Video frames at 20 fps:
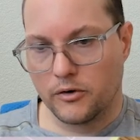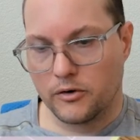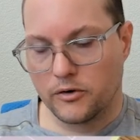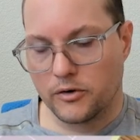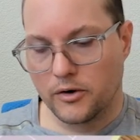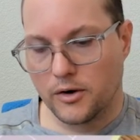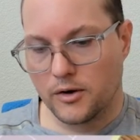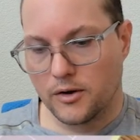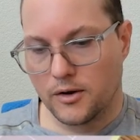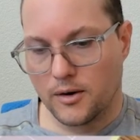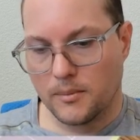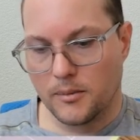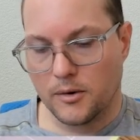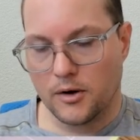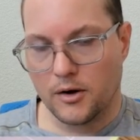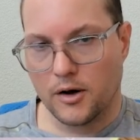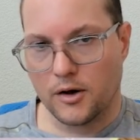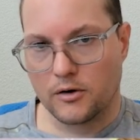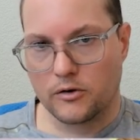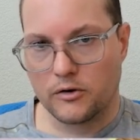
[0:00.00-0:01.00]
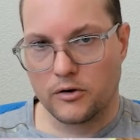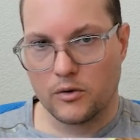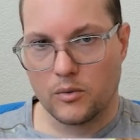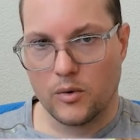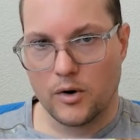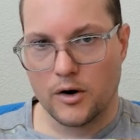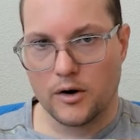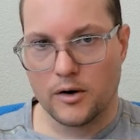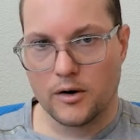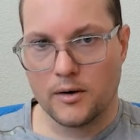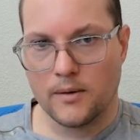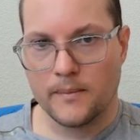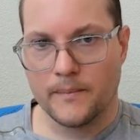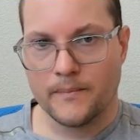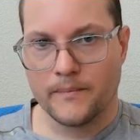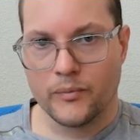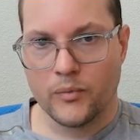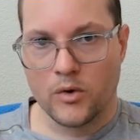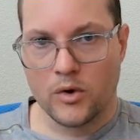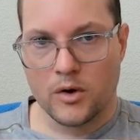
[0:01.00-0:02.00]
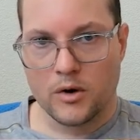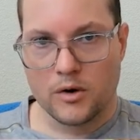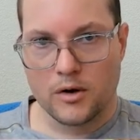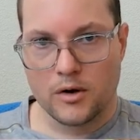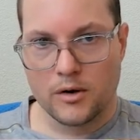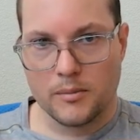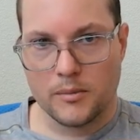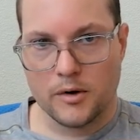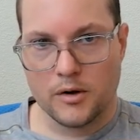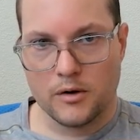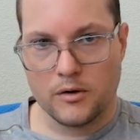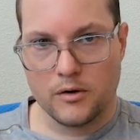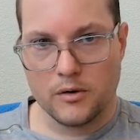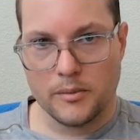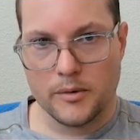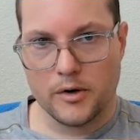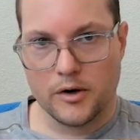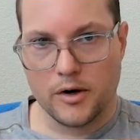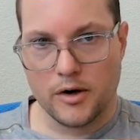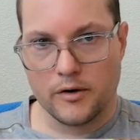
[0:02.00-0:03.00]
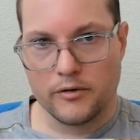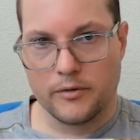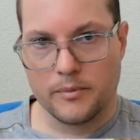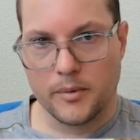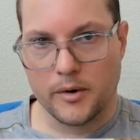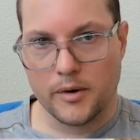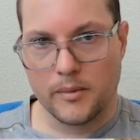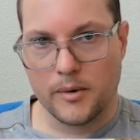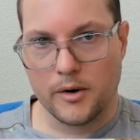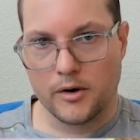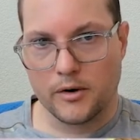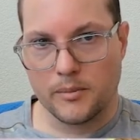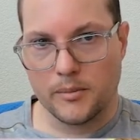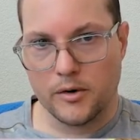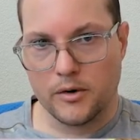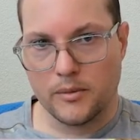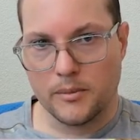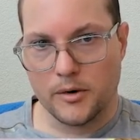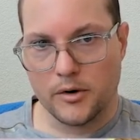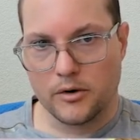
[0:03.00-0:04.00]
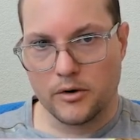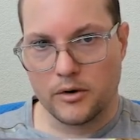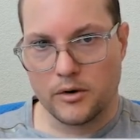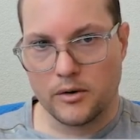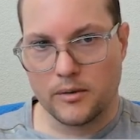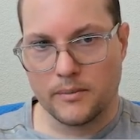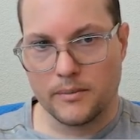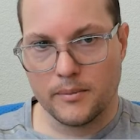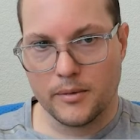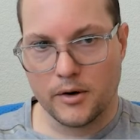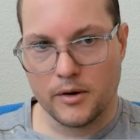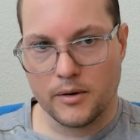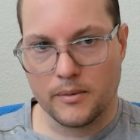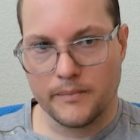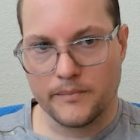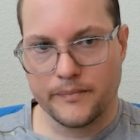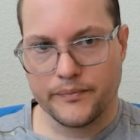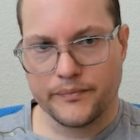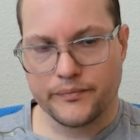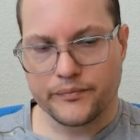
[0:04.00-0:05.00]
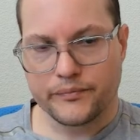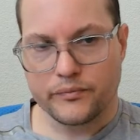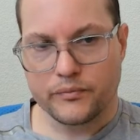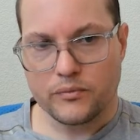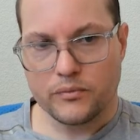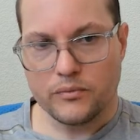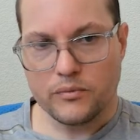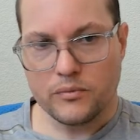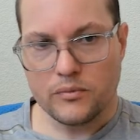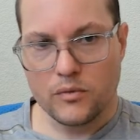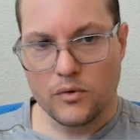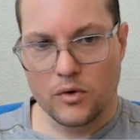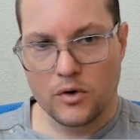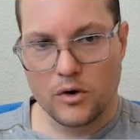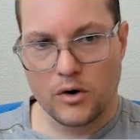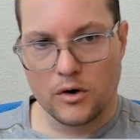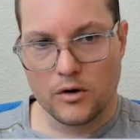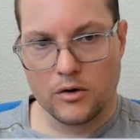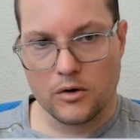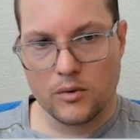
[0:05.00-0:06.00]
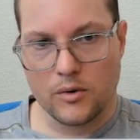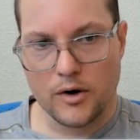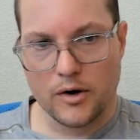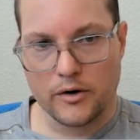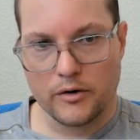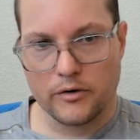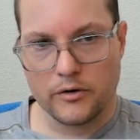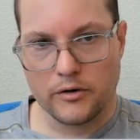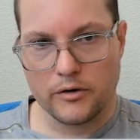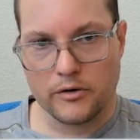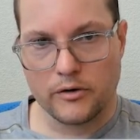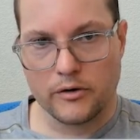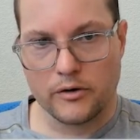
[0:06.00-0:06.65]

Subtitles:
them in X and Y can be a little bit off by about 1 millimeter, but otherwise it's